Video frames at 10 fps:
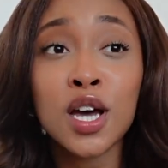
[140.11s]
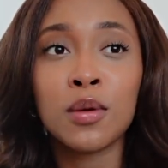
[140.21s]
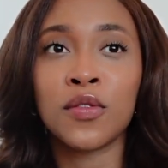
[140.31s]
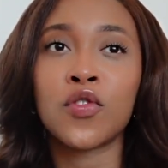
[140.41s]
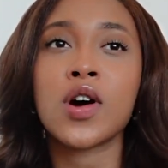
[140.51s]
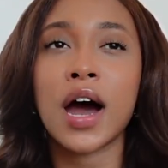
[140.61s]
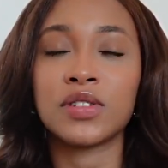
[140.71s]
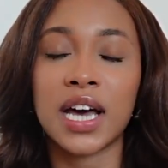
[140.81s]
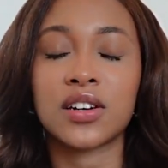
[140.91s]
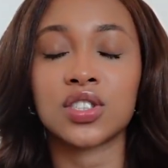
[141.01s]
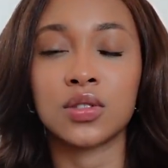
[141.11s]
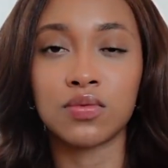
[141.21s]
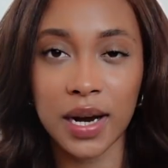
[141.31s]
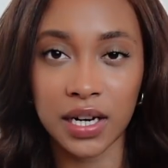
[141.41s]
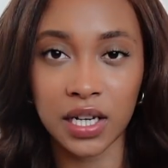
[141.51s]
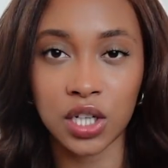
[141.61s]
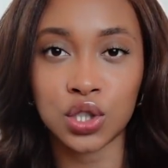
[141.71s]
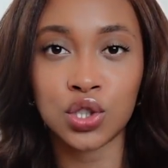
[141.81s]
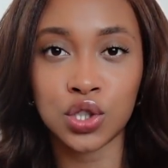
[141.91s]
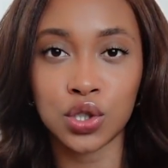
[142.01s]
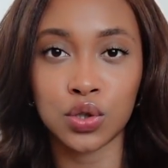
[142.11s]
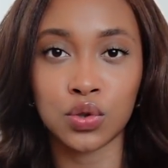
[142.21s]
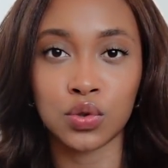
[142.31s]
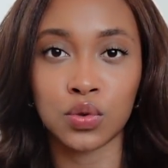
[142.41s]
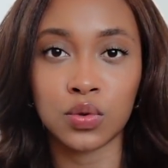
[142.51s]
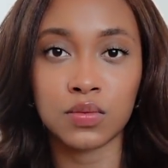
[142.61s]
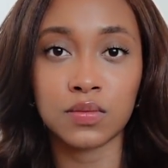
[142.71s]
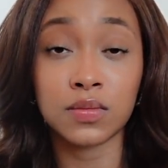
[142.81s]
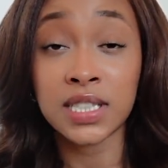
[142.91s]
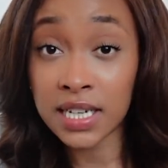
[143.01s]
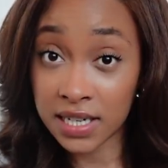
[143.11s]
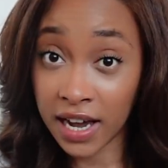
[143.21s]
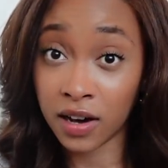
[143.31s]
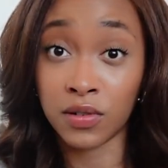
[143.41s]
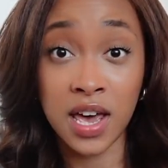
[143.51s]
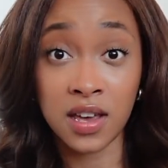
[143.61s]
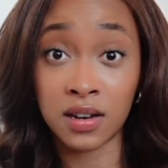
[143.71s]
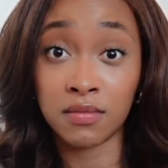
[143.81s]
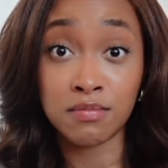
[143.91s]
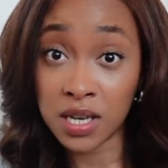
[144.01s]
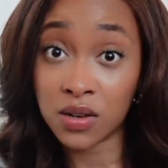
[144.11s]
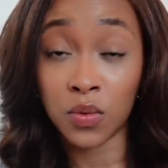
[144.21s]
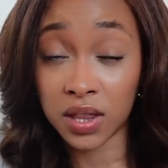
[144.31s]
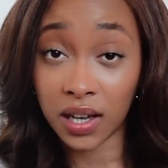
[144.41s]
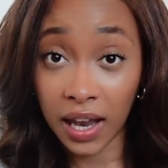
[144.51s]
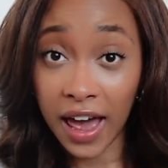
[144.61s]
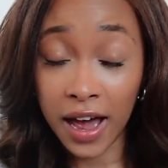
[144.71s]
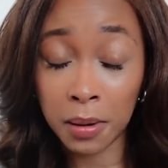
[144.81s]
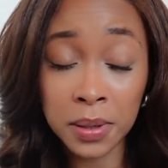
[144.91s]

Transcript: before I was actually ready to sit down and meet with a lab.